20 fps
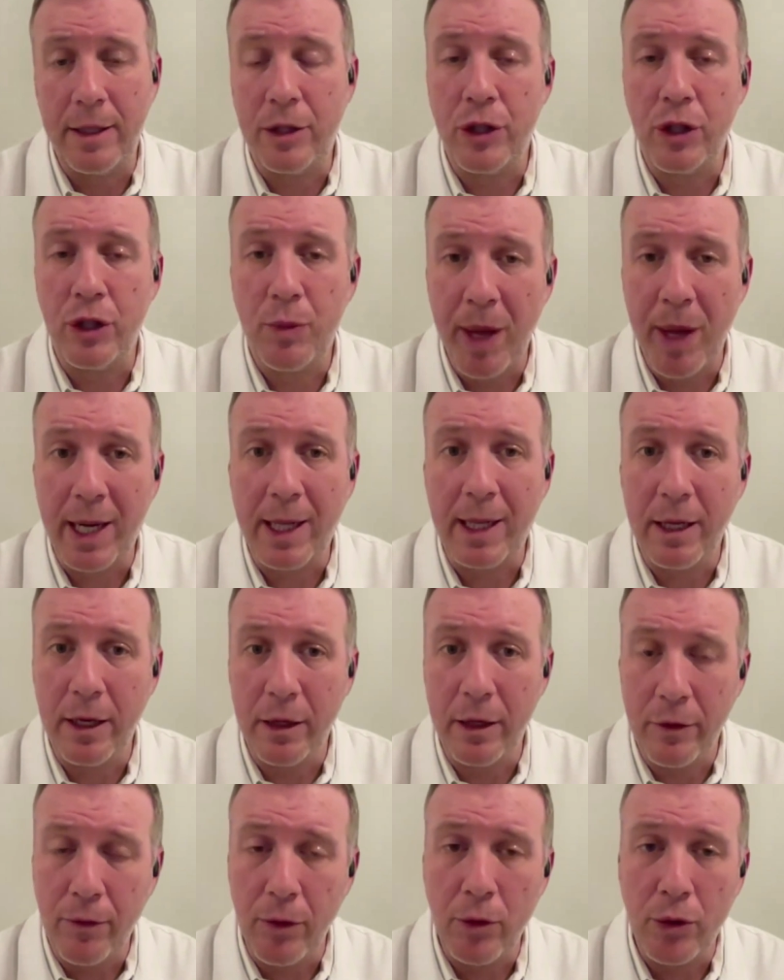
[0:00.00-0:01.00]
suspect that
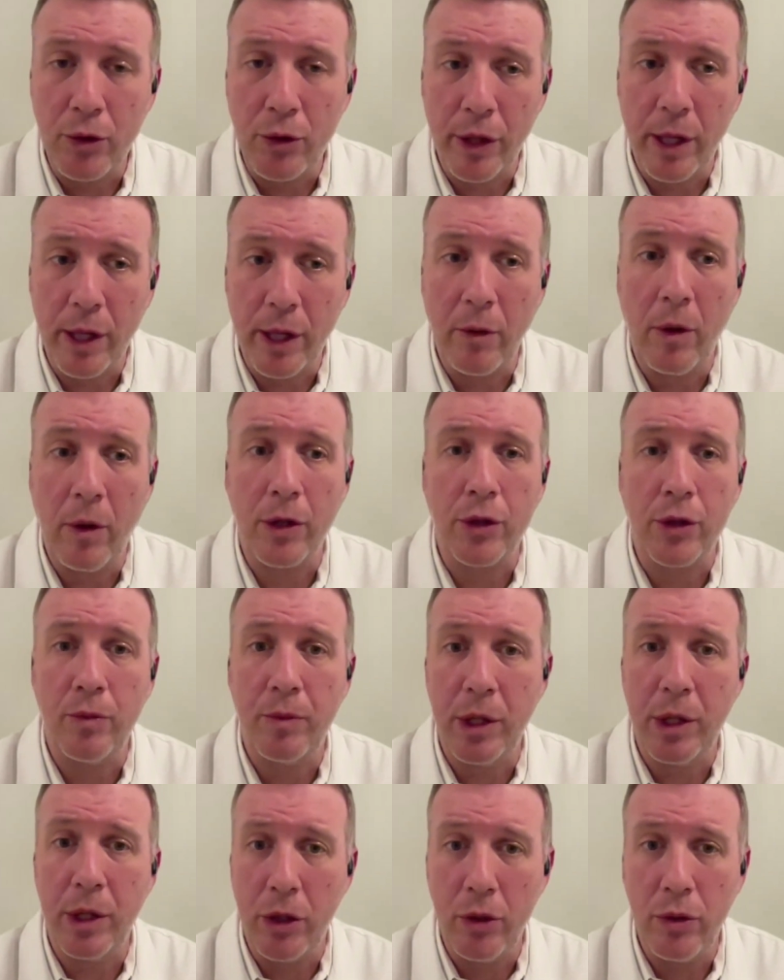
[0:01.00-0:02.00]
in the future, they will also
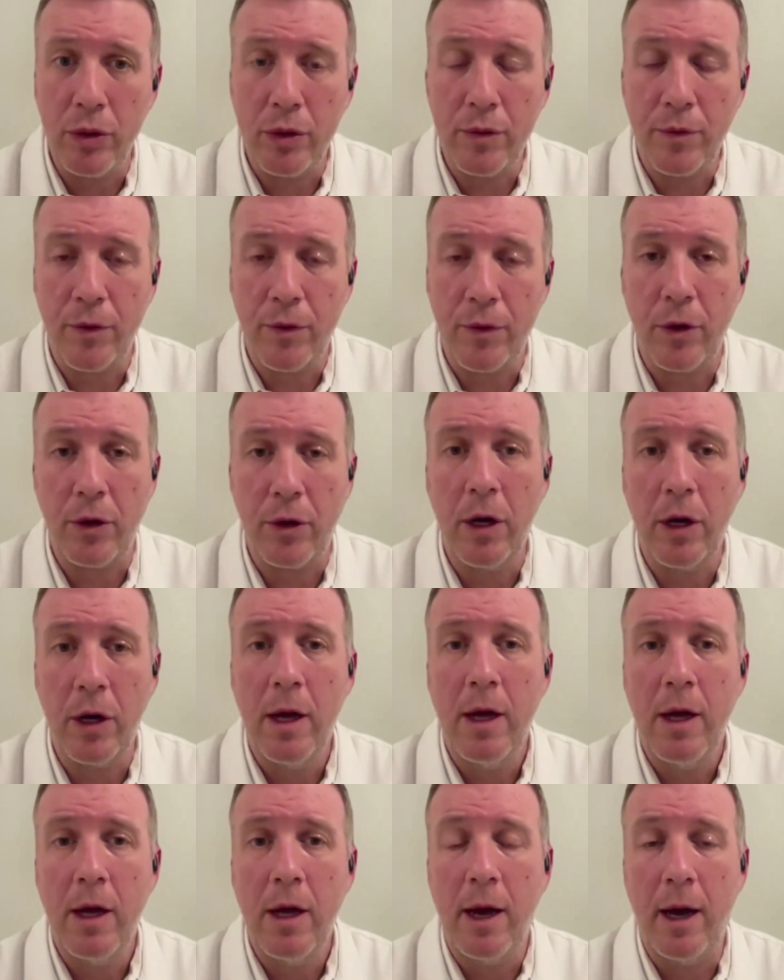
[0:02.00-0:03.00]
be used for
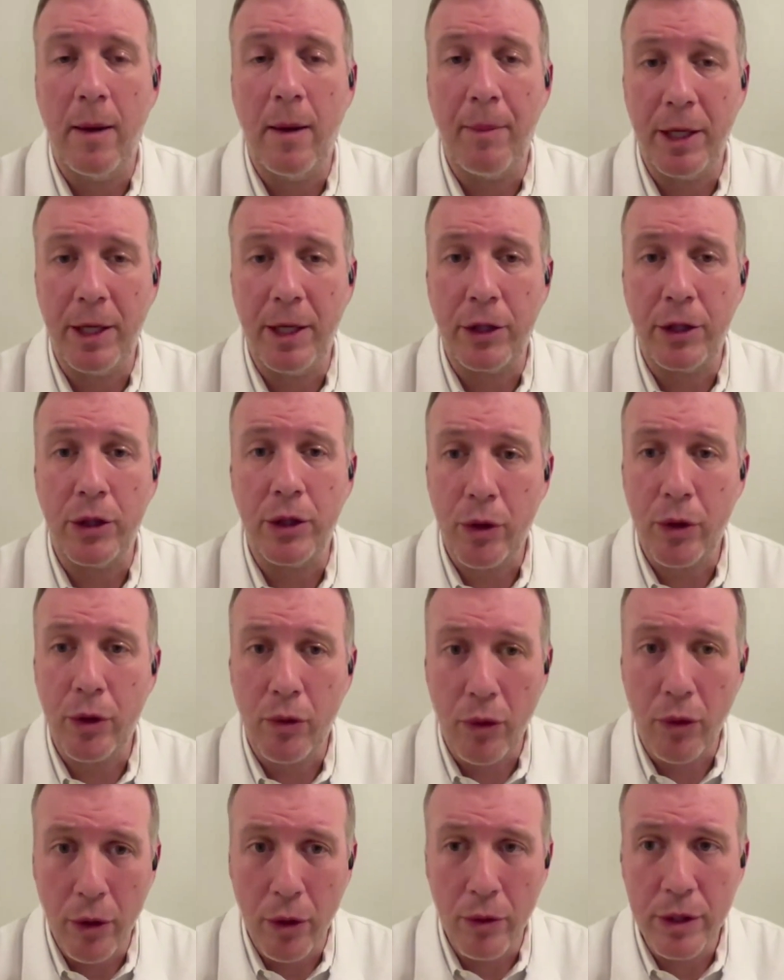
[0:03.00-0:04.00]
patients with
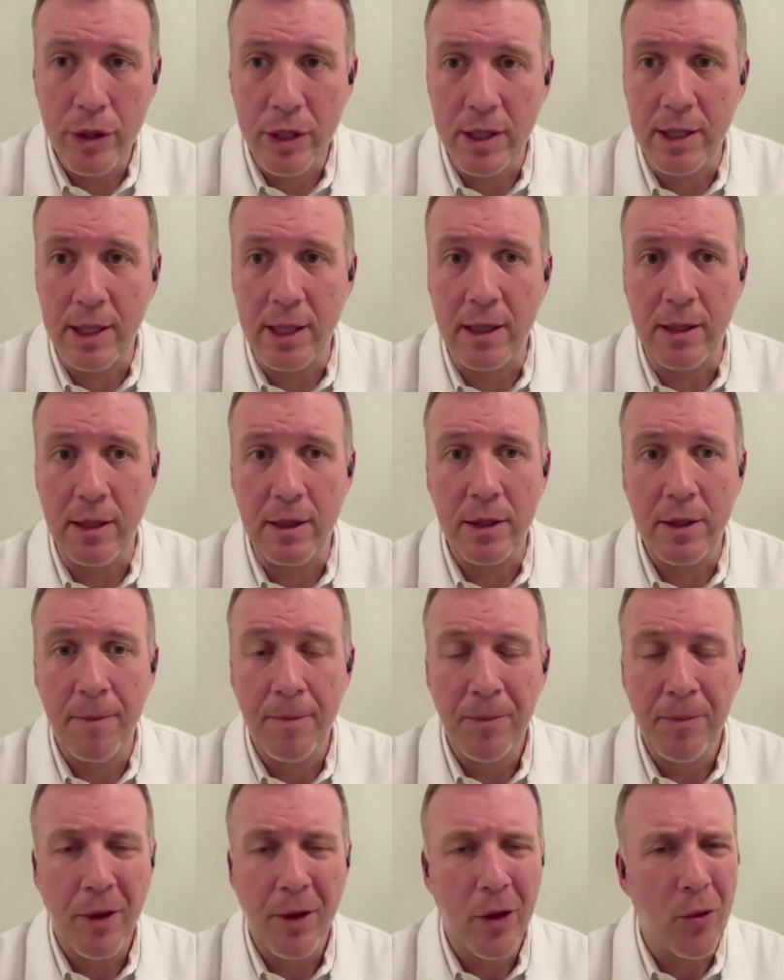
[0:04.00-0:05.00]
Crohn's disease.
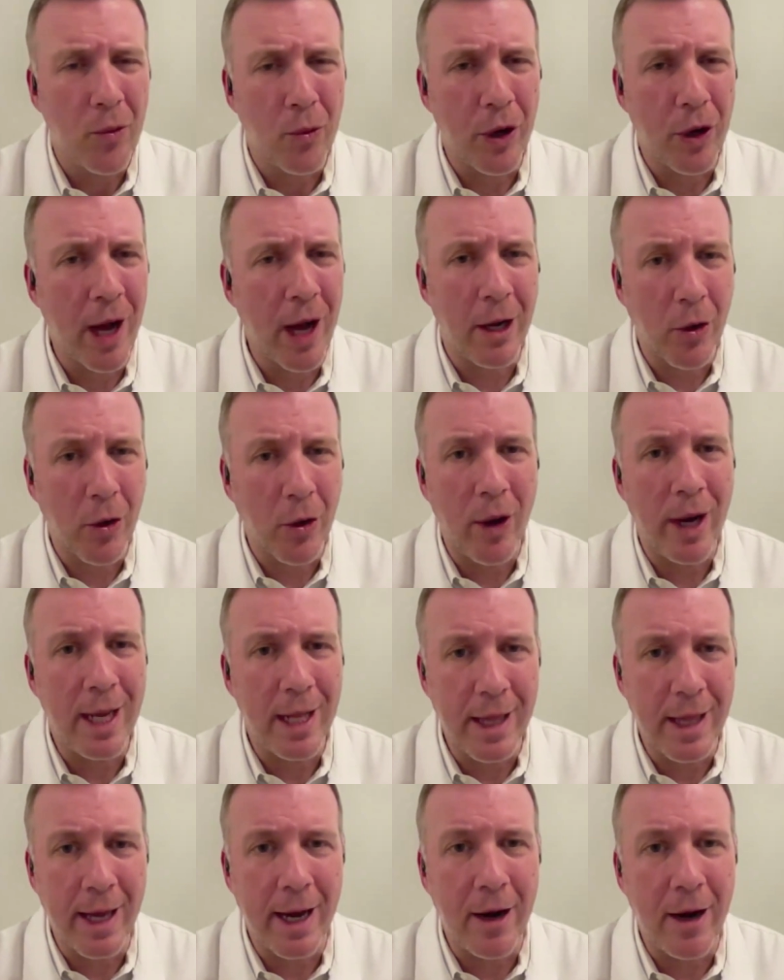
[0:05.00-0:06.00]
We're not
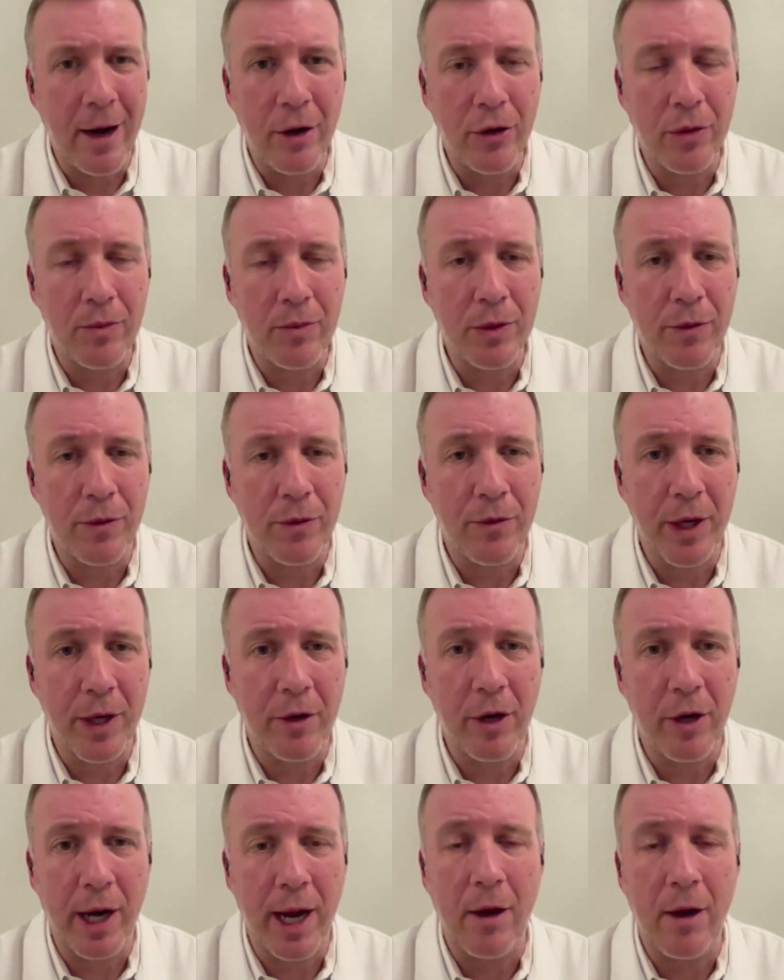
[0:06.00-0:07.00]
quite there in terms of
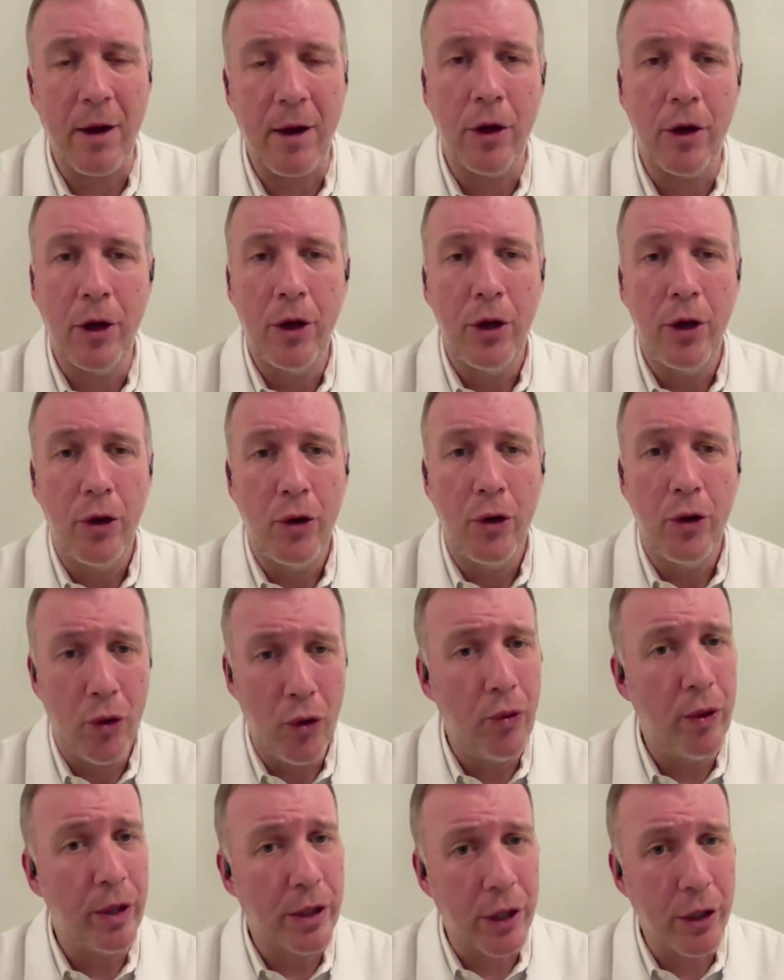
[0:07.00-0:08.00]
figuring out
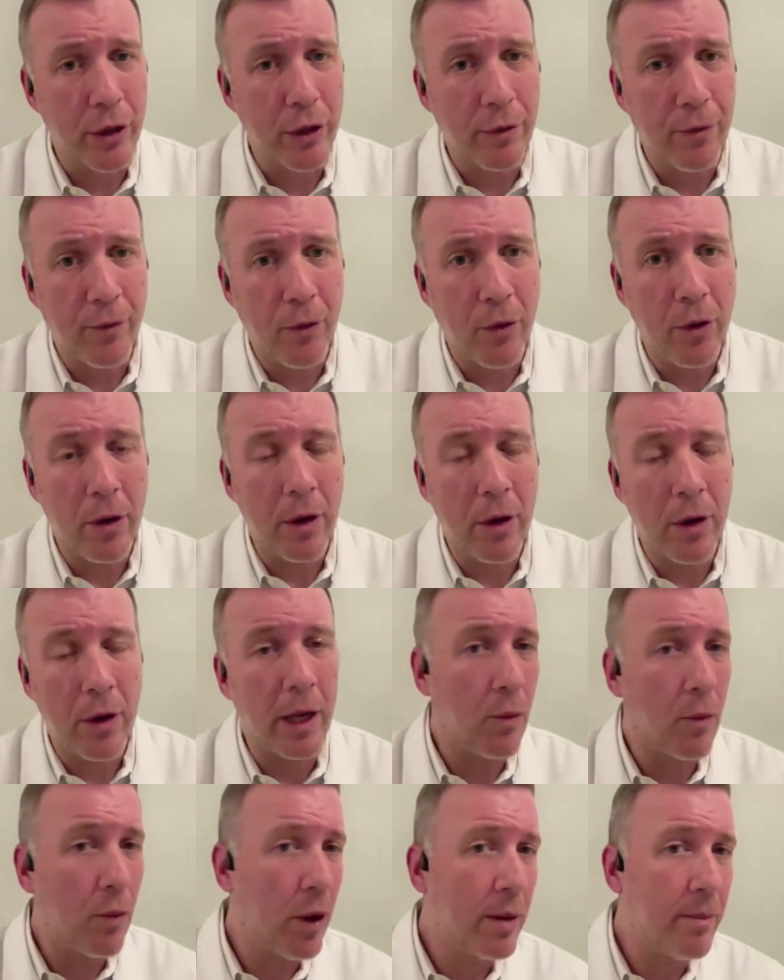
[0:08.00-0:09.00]
who it's good for
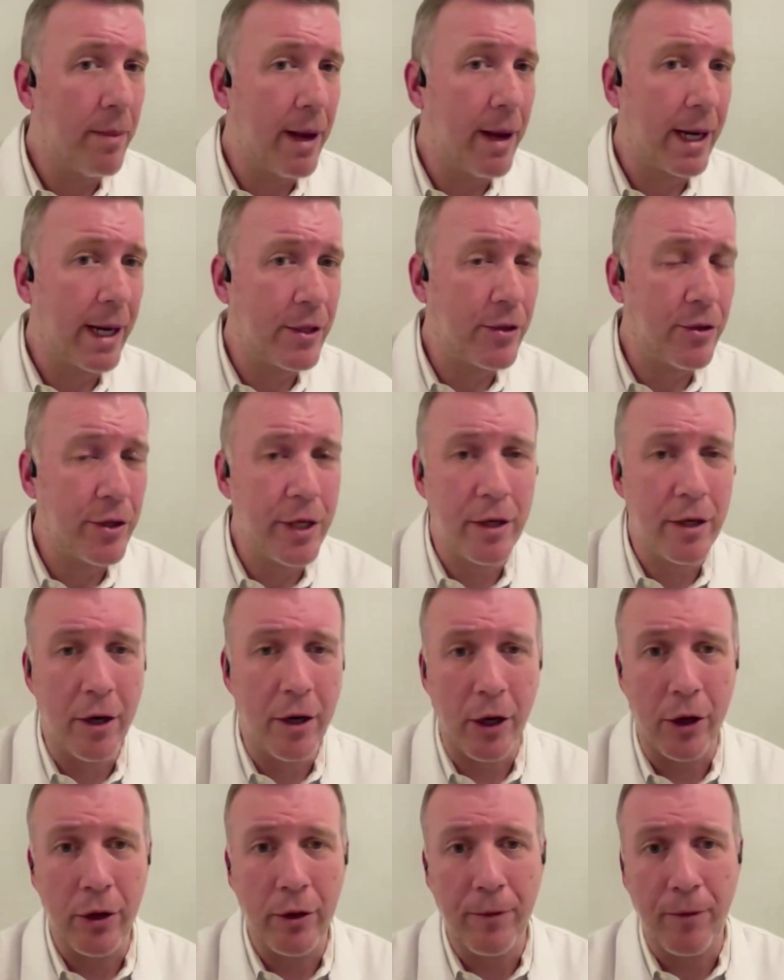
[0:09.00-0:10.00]
and what bacteria
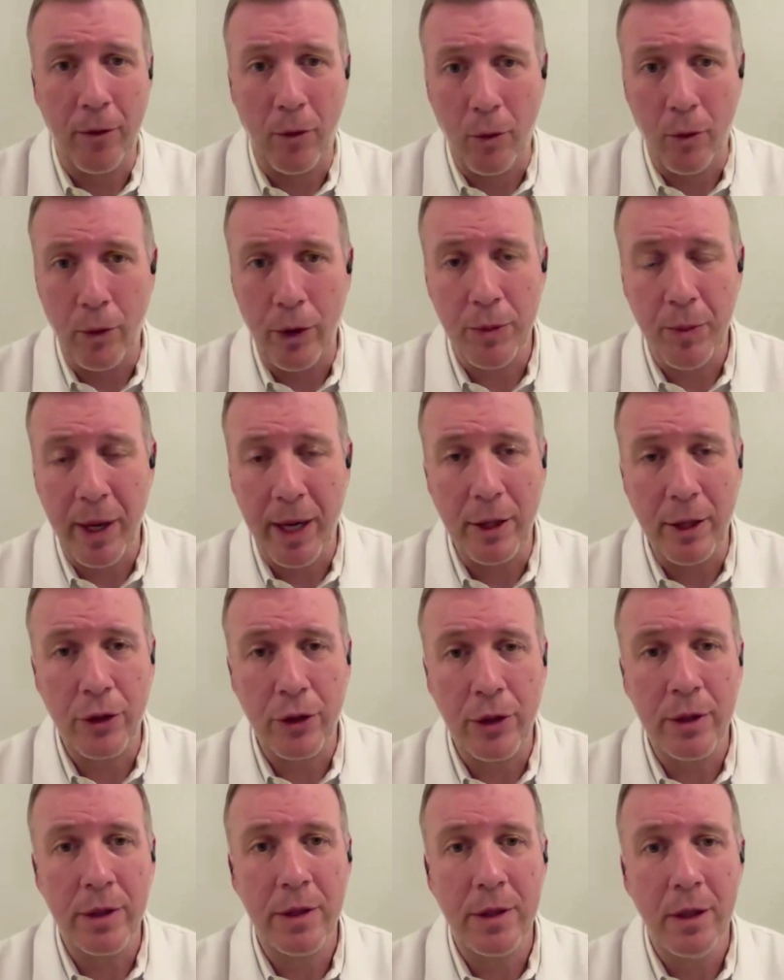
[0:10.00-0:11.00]
are good for which
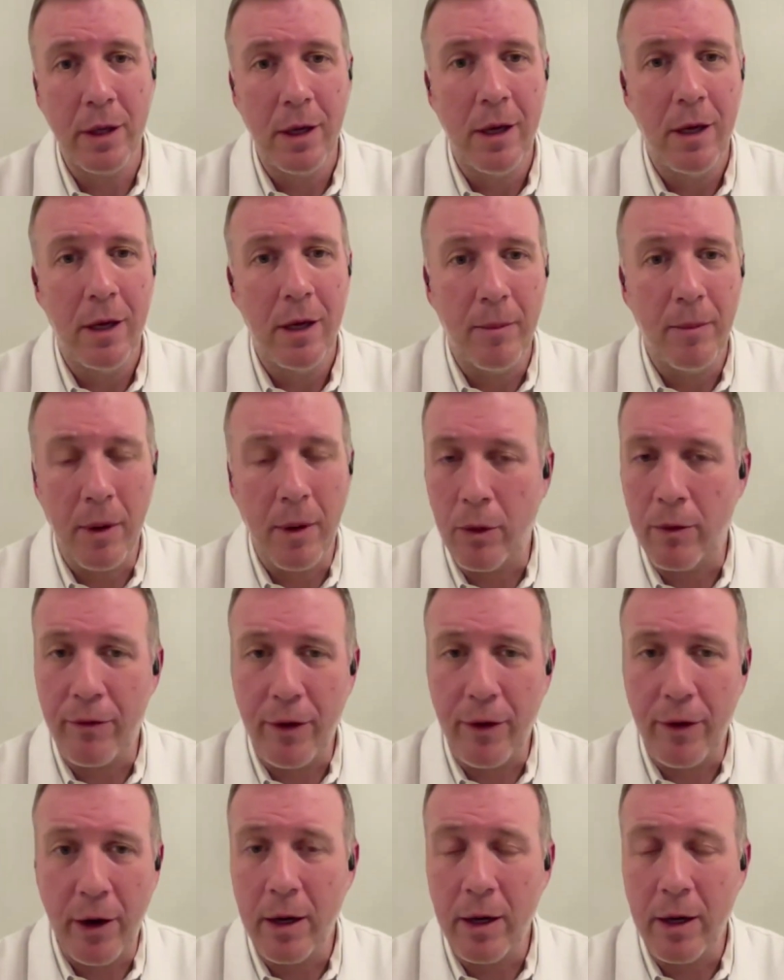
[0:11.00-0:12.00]
patients, but
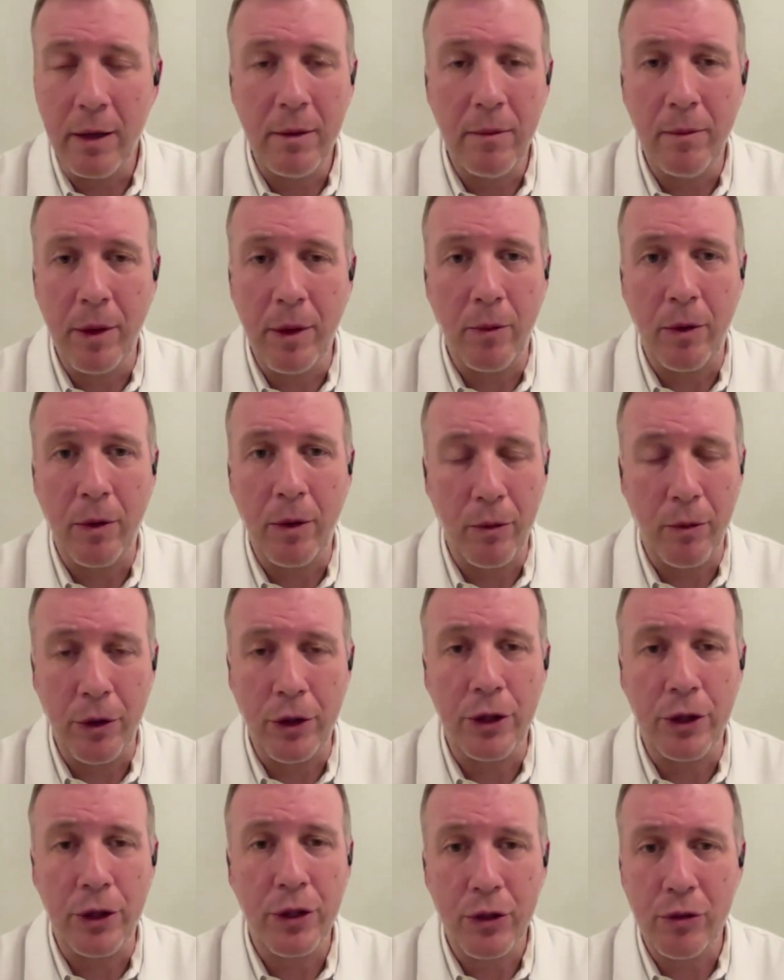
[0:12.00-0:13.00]
we're
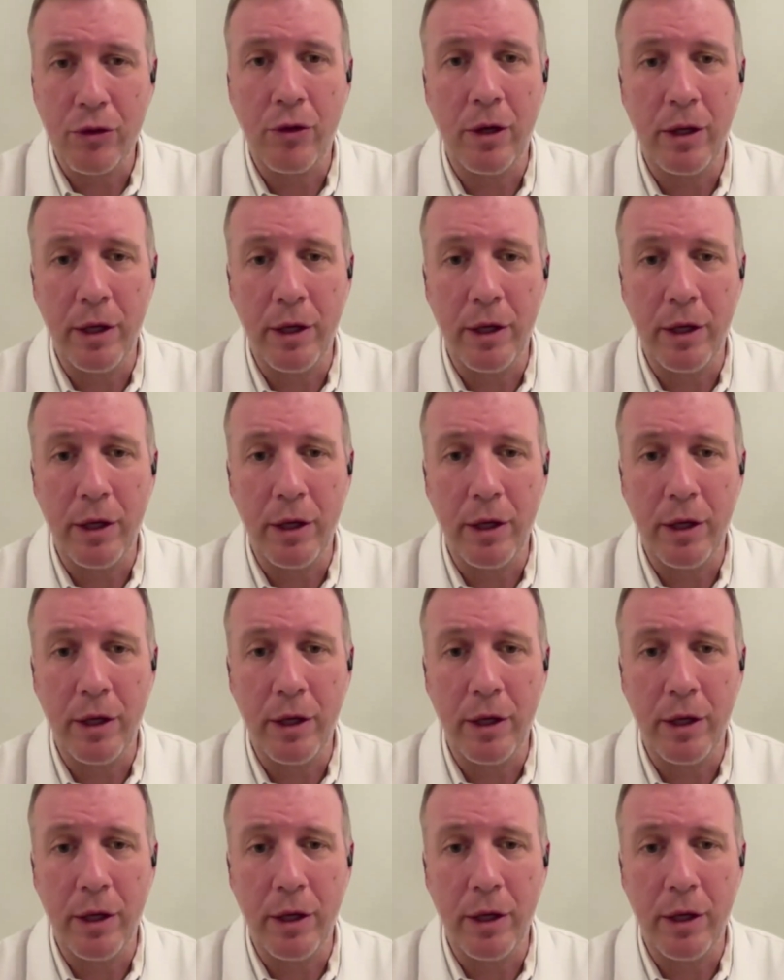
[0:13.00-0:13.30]
just